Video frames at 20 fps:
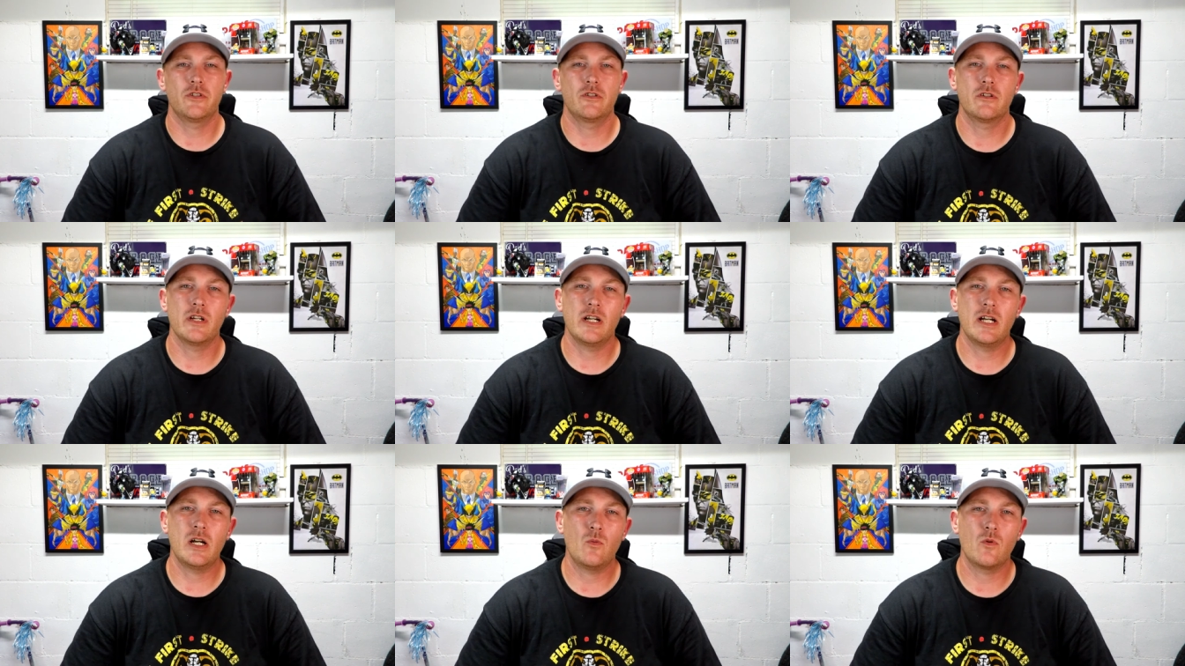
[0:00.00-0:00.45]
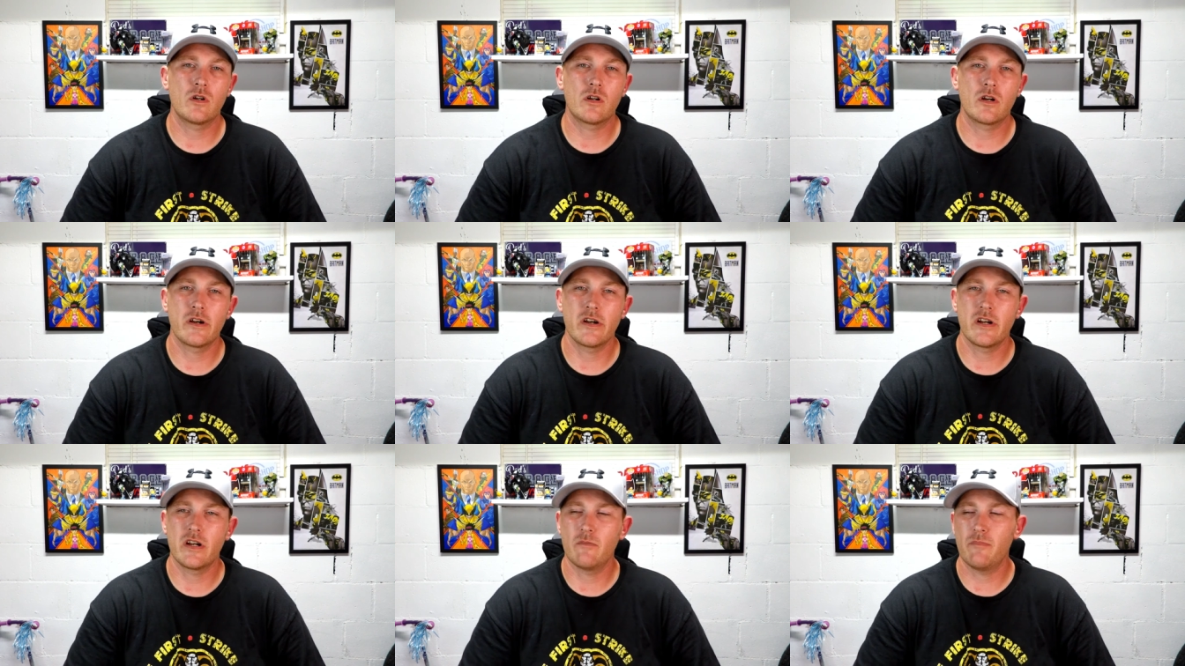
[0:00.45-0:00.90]
you're not
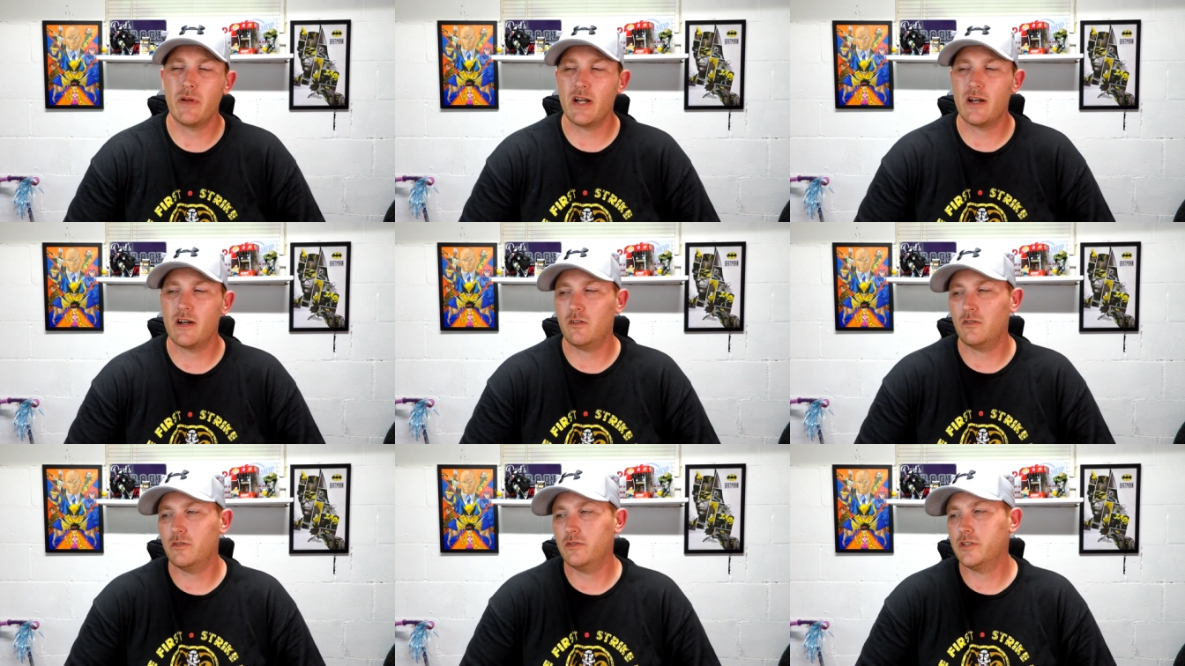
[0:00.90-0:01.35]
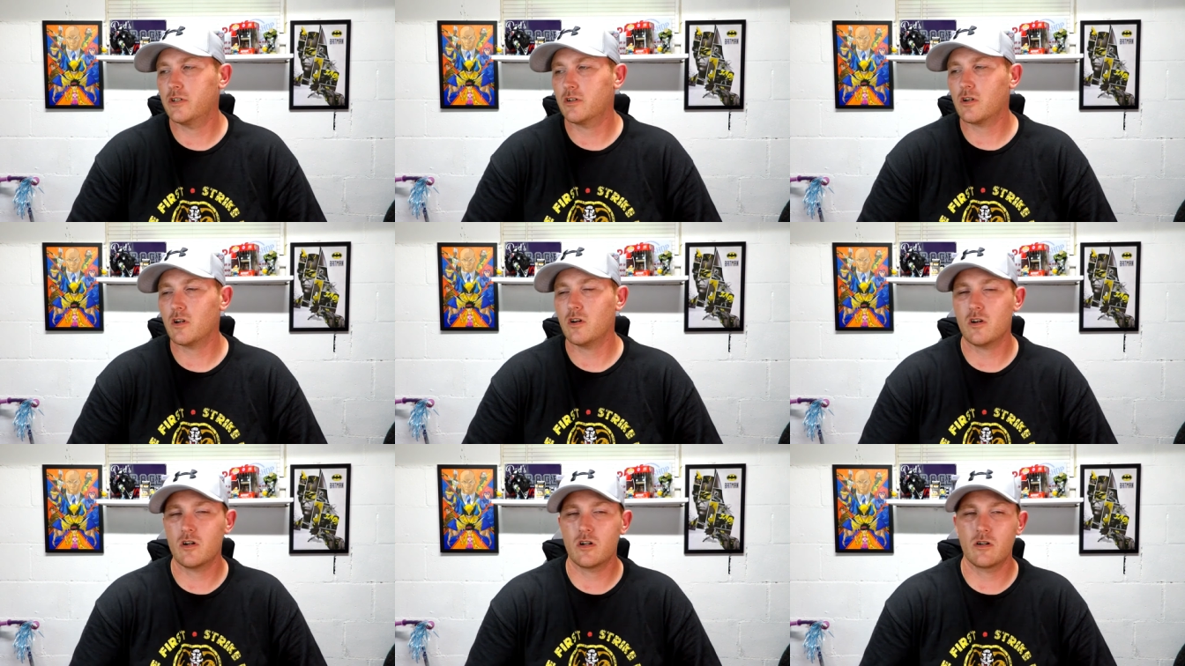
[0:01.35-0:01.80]
worried about your
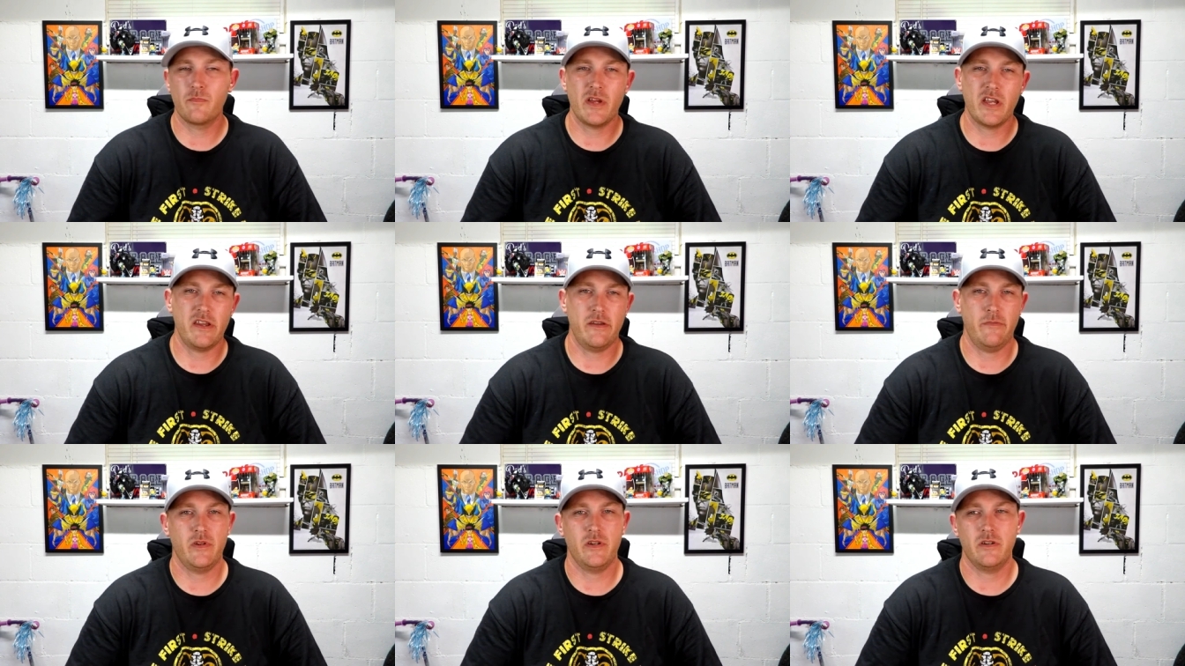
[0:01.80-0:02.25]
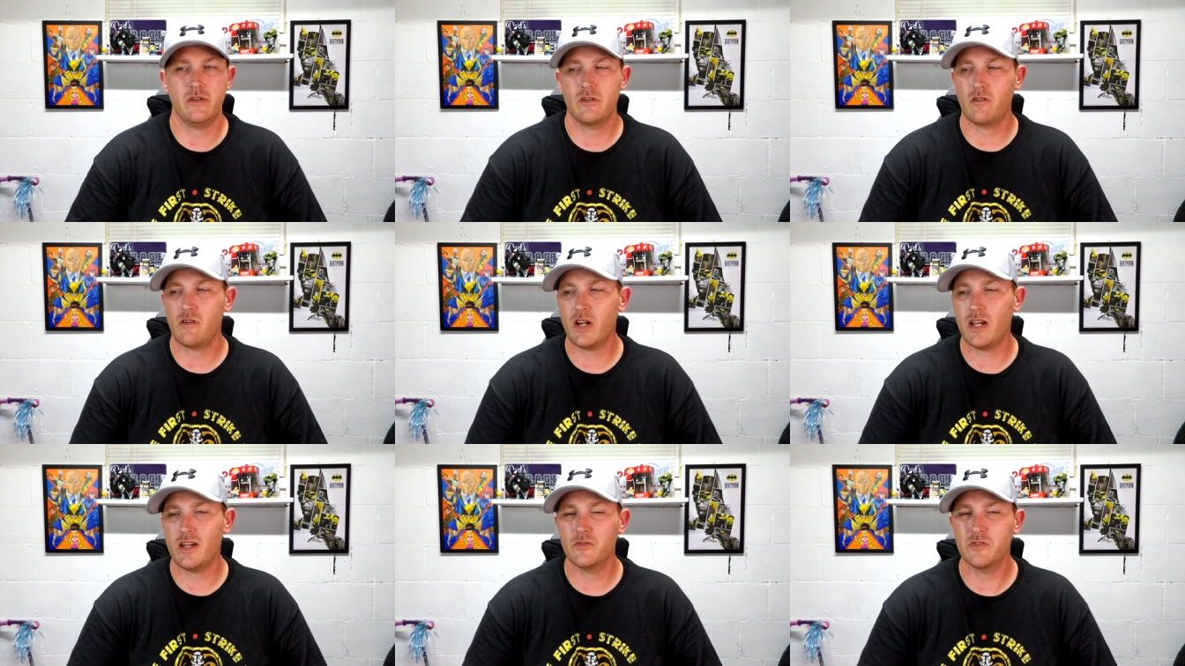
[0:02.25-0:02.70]
car payment,
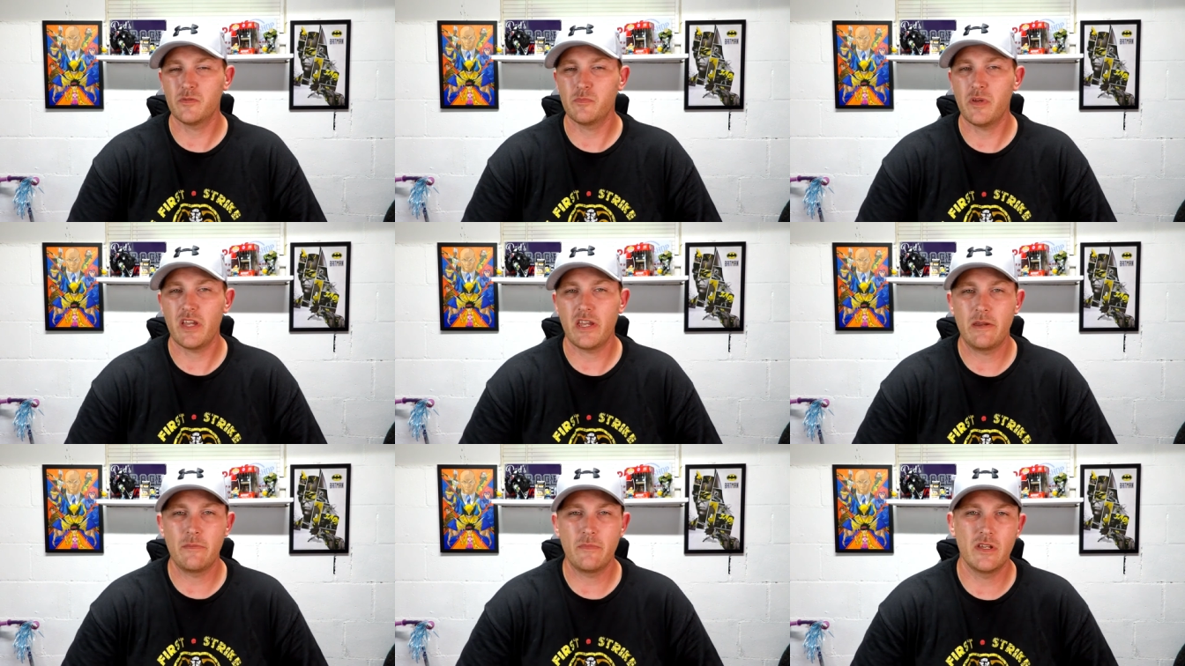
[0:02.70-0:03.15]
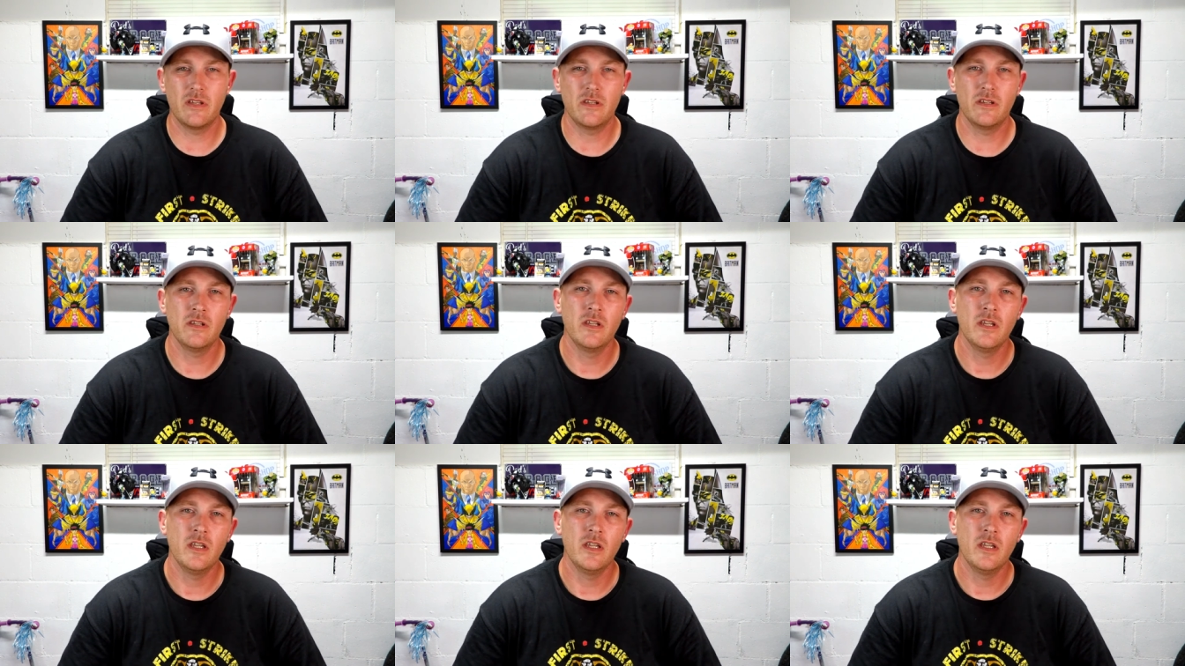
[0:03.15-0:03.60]
your house payment.